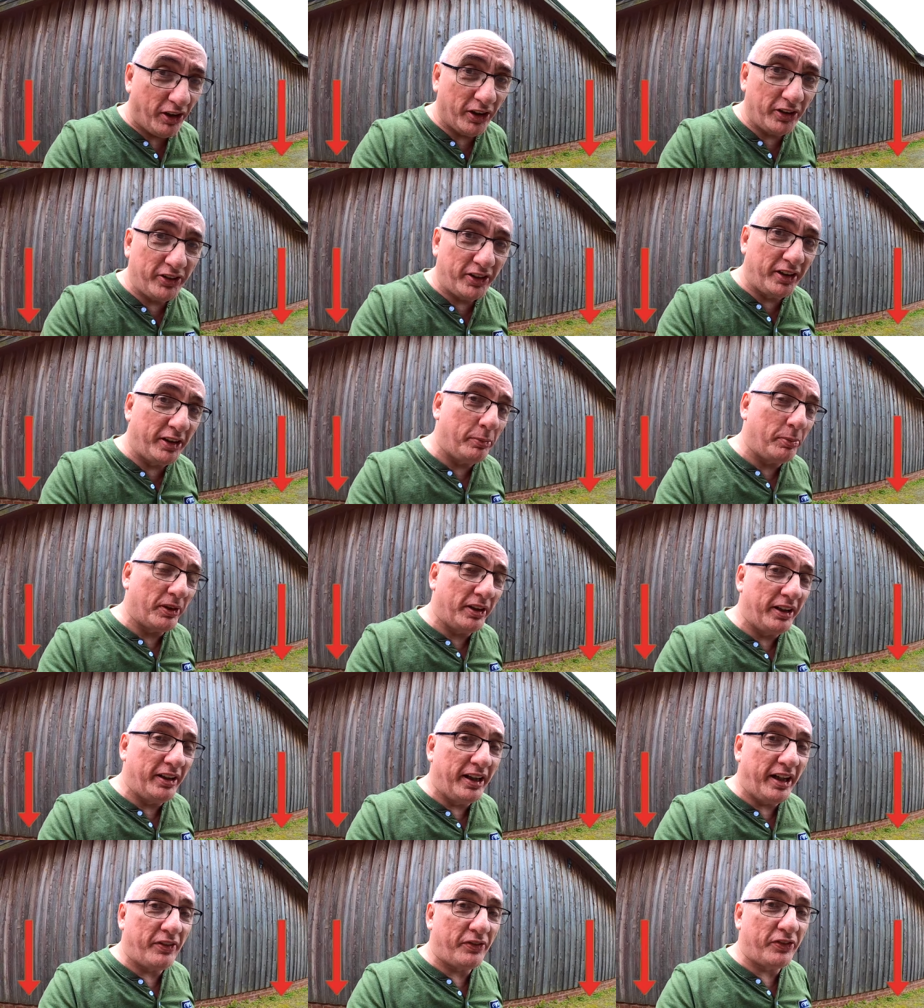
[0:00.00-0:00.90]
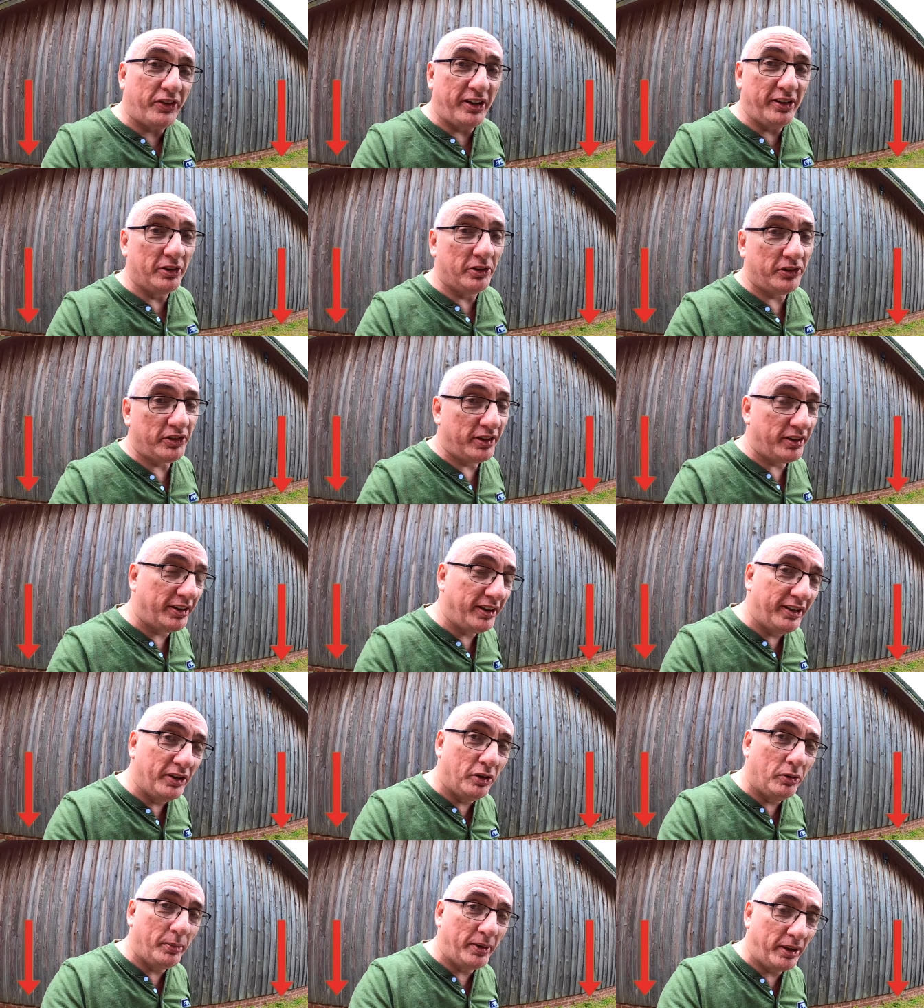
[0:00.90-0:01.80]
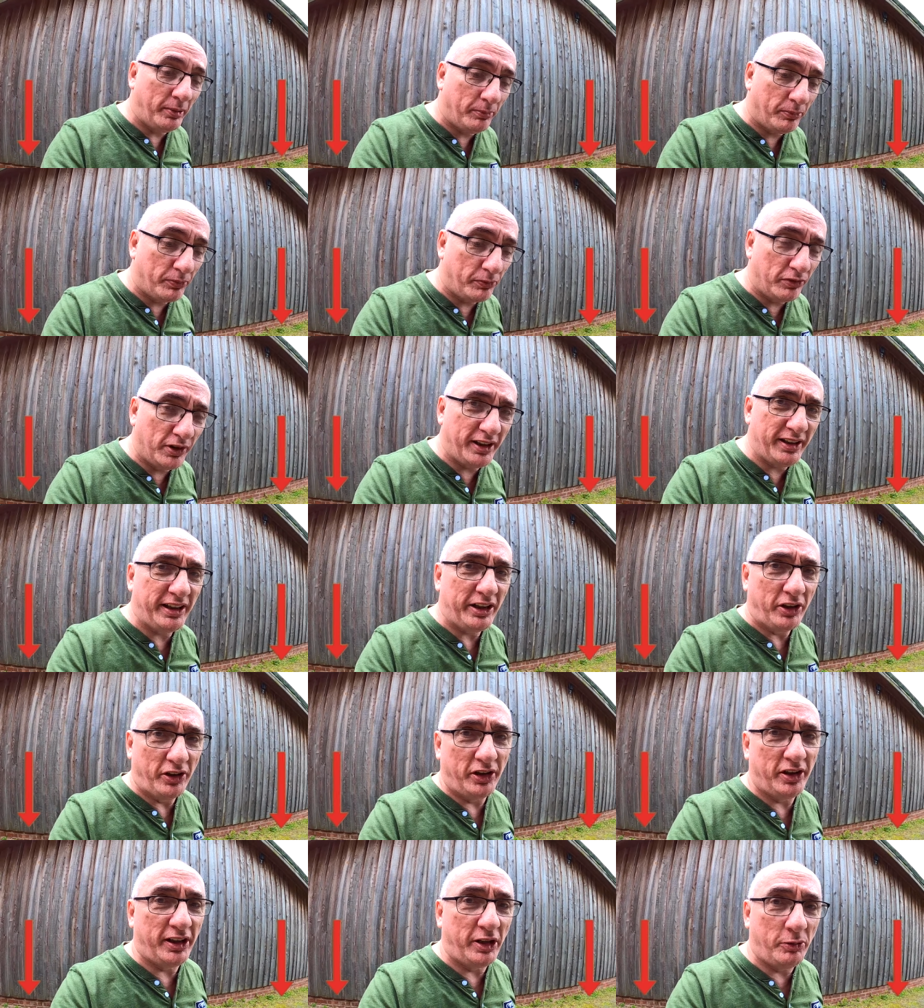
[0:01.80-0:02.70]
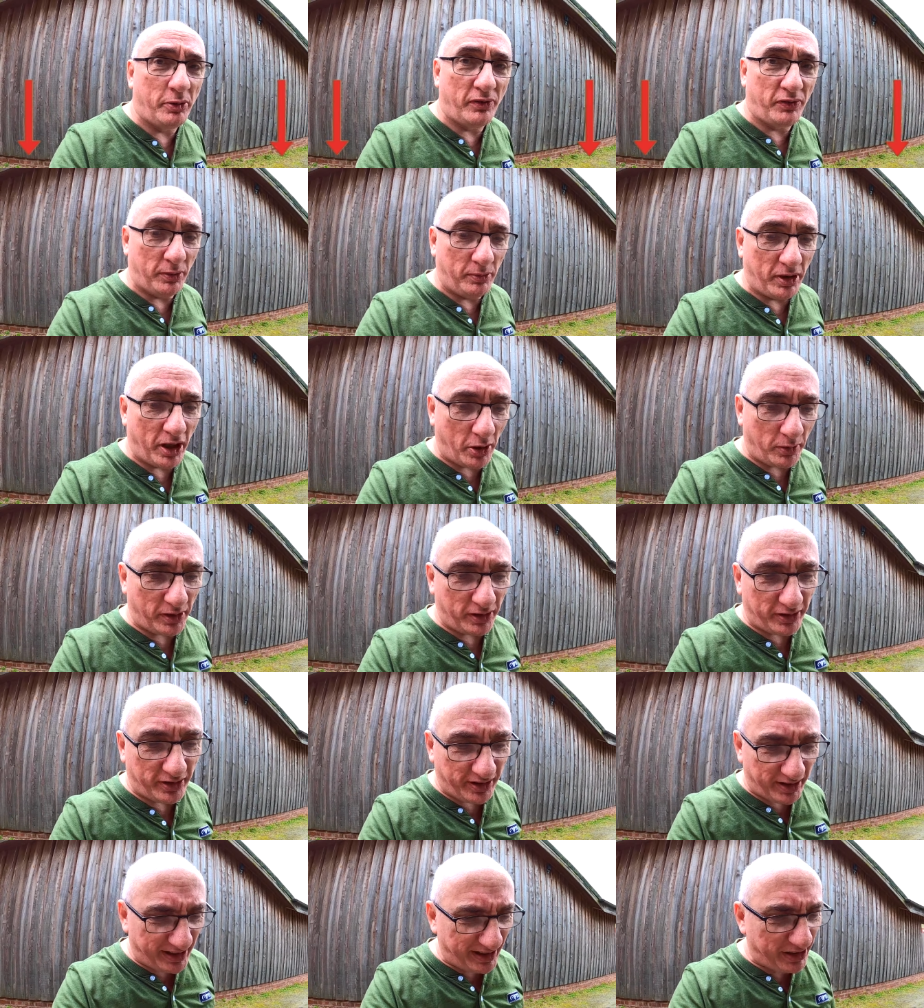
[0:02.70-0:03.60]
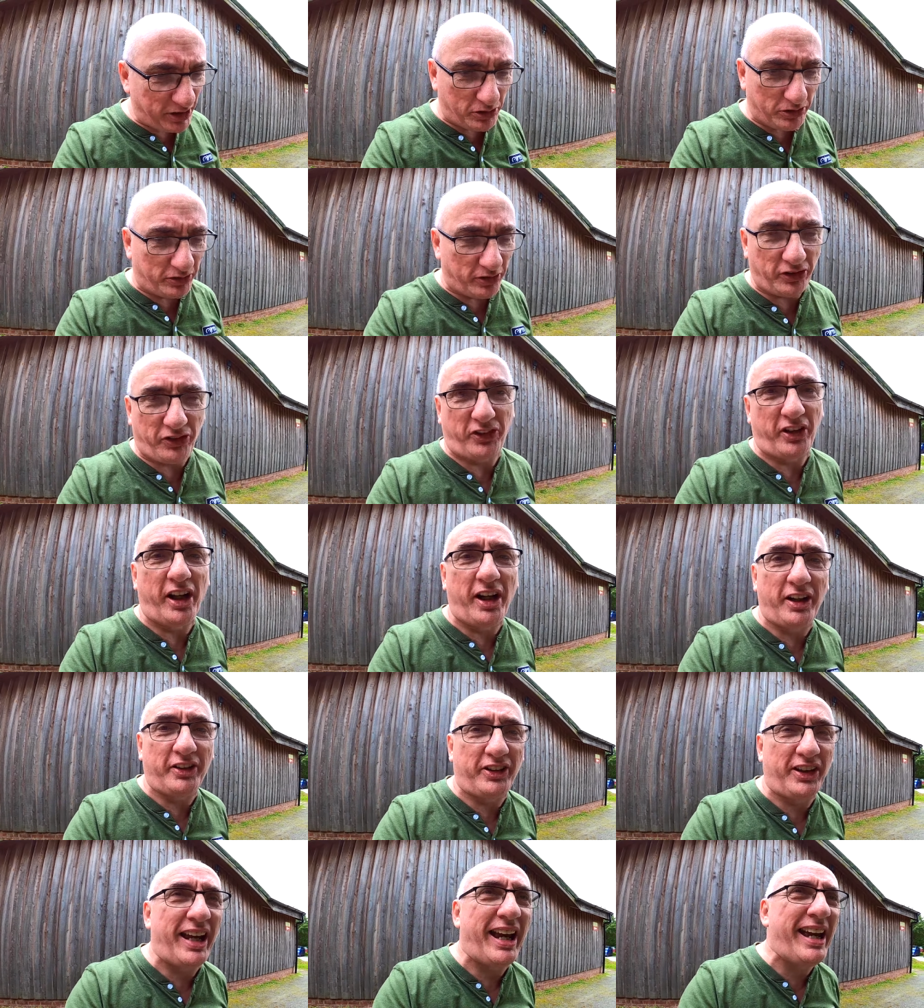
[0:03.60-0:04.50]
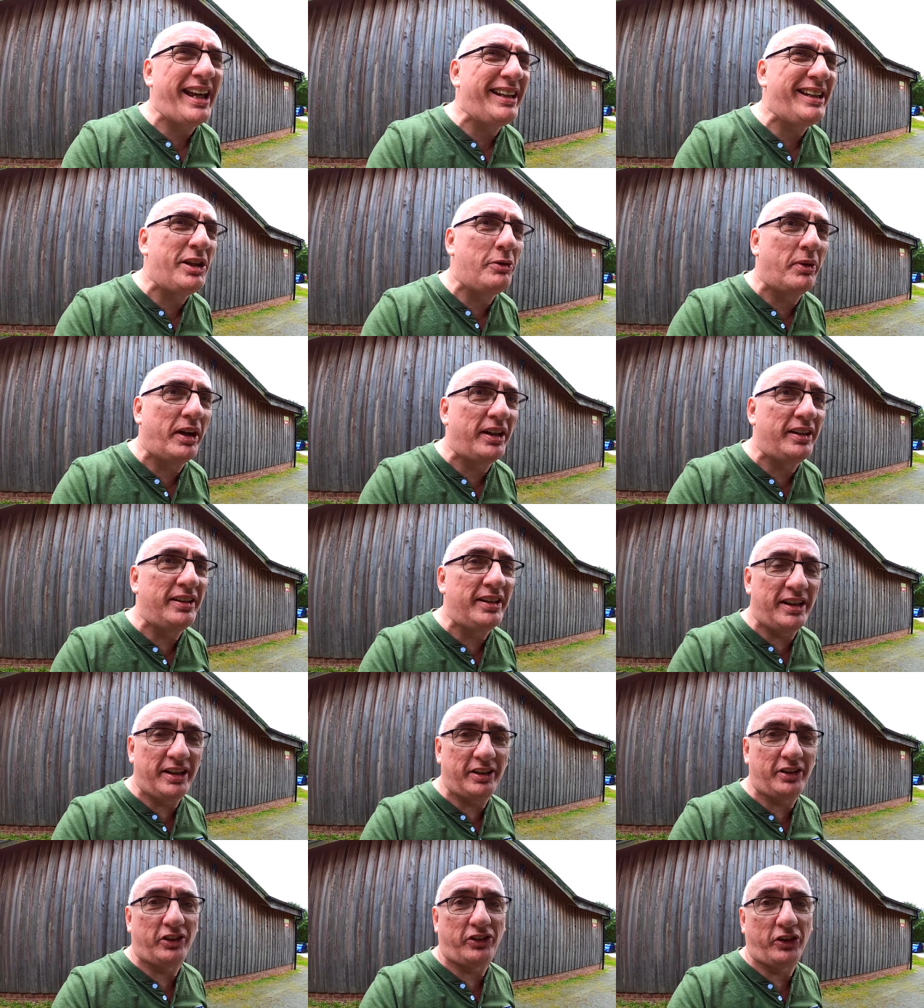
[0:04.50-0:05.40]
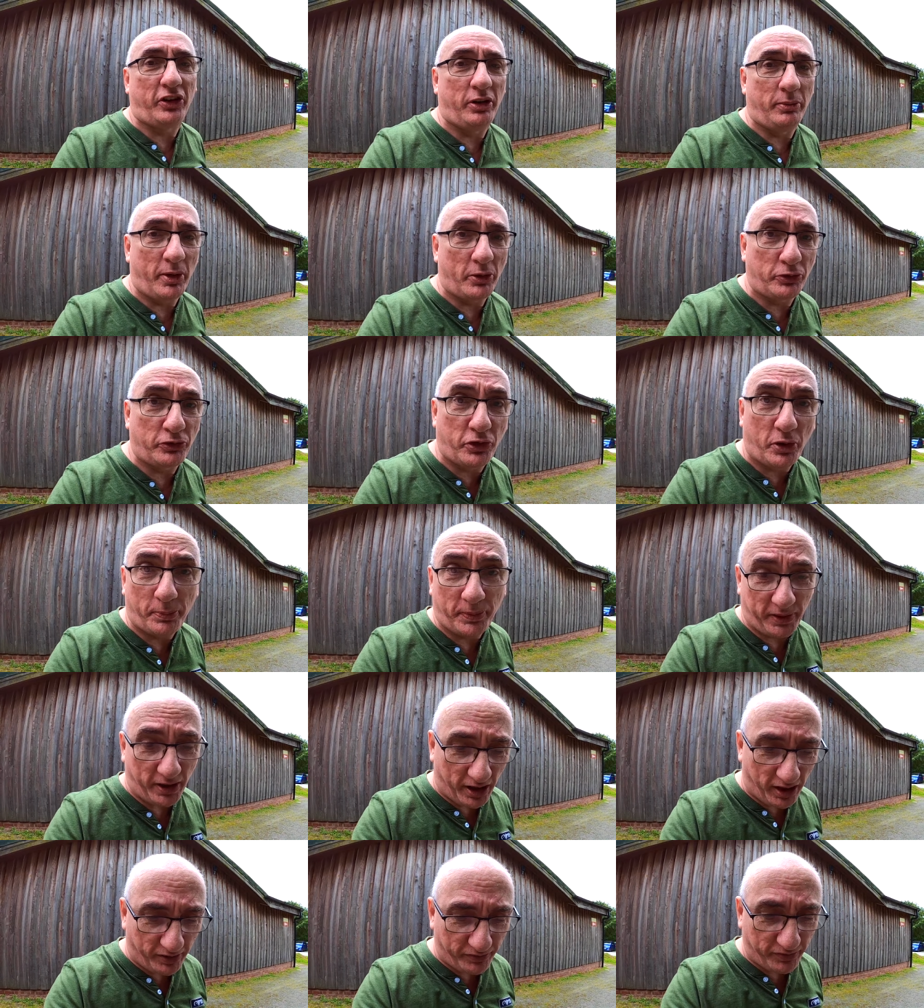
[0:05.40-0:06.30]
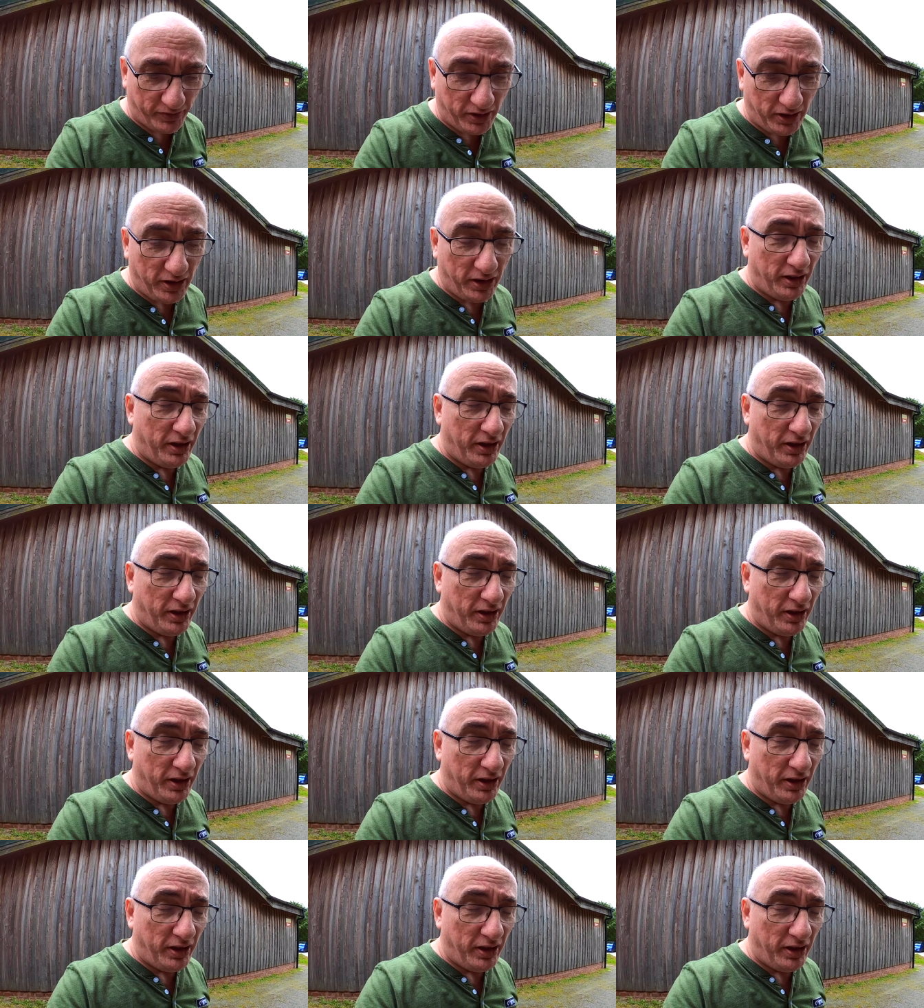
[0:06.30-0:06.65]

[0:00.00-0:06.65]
I deliberately left Hilda the Hillman Imp really early with him knowing that he couldn't start it anywhere near the time I was dropping it off.